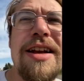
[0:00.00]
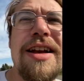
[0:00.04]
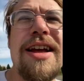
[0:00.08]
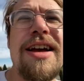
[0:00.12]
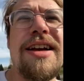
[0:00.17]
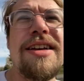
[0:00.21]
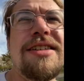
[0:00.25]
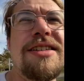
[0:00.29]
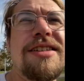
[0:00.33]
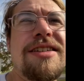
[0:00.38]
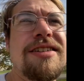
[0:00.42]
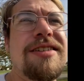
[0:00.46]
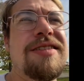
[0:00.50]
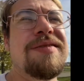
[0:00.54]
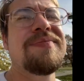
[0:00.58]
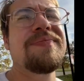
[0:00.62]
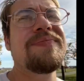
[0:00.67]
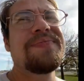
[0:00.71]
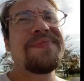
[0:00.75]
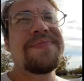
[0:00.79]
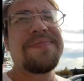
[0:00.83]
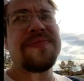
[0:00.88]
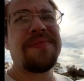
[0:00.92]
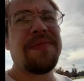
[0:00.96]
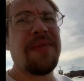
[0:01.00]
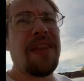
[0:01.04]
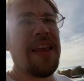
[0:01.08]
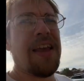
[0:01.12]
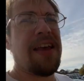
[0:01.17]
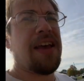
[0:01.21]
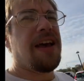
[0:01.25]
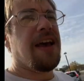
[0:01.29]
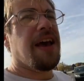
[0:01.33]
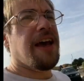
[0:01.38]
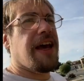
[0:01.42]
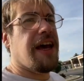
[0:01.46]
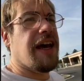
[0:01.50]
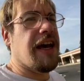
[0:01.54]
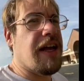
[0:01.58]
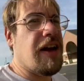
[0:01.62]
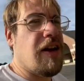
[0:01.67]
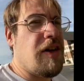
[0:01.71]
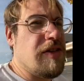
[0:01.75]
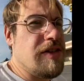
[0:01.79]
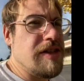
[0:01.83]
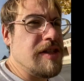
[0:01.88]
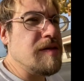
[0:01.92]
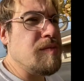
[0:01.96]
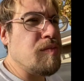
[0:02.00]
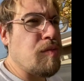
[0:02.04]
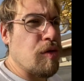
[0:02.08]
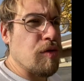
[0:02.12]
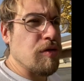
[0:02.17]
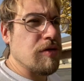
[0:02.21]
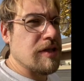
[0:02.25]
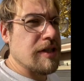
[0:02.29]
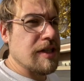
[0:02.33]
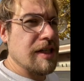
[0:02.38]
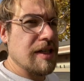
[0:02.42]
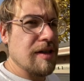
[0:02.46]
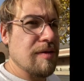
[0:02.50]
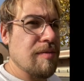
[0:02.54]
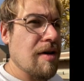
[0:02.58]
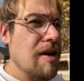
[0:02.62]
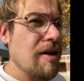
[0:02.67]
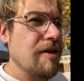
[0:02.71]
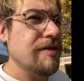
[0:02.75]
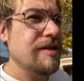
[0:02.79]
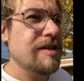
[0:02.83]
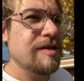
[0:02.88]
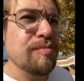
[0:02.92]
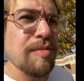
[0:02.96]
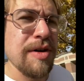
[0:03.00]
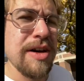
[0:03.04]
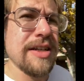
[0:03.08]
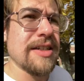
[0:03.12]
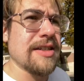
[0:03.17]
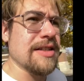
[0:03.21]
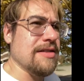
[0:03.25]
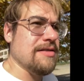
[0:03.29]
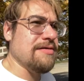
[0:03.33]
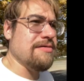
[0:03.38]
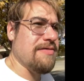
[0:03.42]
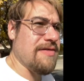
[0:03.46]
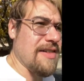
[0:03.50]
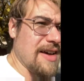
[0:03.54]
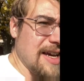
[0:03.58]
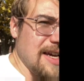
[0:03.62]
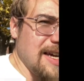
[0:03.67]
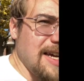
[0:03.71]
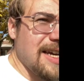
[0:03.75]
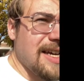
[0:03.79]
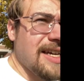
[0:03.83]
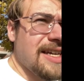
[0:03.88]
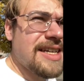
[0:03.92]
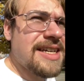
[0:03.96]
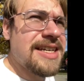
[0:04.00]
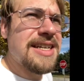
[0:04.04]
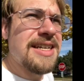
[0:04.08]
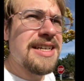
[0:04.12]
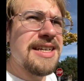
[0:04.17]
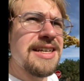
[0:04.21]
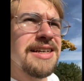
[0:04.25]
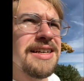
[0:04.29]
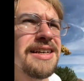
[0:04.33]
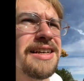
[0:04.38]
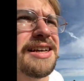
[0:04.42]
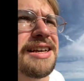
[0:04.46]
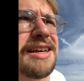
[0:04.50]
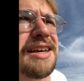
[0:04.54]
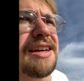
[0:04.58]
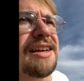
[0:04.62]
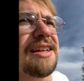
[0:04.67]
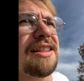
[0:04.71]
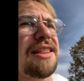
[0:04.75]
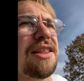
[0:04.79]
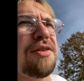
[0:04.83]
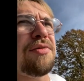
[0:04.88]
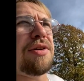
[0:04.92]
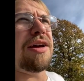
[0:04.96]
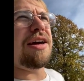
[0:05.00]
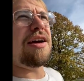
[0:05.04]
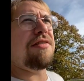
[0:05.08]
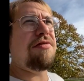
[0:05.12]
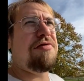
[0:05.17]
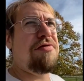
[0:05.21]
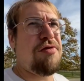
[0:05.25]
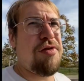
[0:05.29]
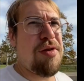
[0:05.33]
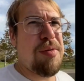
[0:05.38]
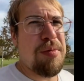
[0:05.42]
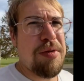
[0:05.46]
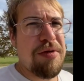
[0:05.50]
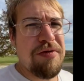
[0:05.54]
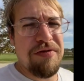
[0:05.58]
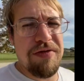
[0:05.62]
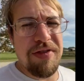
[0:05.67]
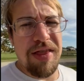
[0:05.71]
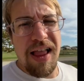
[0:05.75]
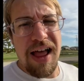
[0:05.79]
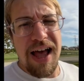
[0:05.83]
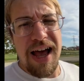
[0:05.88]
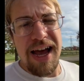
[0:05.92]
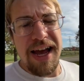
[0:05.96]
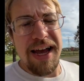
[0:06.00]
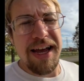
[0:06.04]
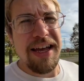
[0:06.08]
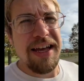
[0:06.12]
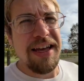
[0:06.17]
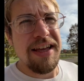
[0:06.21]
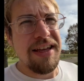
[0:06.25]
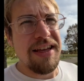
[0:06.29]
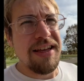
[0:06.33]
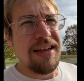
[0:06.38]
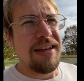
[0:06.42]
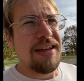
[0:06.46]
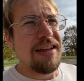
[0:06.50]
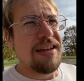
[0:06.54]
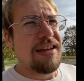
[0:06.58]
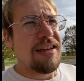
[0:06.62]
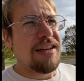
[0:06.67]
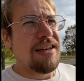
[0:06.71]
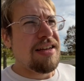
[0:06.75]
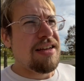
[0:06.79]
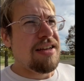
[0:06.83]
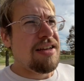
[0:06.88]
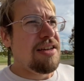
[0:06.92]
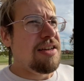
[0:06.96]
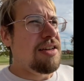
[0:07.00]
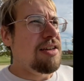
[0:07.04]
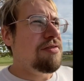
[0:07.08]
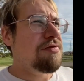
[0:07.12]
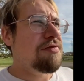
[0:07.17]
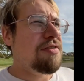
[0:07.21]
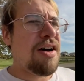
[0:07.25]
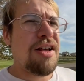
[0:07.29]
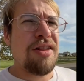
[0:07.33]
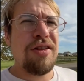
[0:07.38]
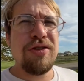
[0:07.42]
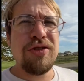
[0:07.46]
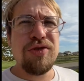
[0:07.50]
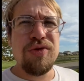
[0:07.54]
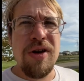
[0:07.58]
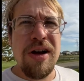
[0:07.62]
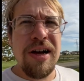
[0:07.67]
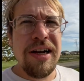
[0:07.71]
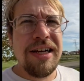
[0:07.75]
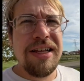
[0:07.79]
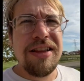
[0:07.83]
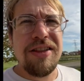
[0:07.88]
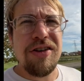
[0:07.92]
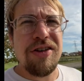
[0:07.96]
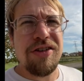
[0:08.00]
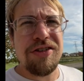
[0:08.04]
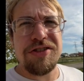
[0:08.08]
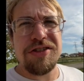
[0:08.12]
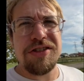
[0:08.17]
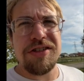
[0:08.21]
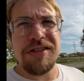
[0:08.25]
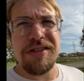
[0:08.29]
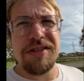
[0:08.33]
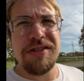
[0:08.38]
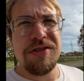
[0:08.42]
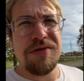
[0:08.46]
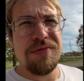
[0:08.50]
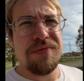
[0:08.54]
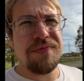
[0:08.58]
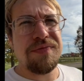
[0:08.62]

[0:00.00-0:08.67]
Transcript: NASA? And all this bullshit about space is fake. Then we got Freeman Fly. He follows rocket launches.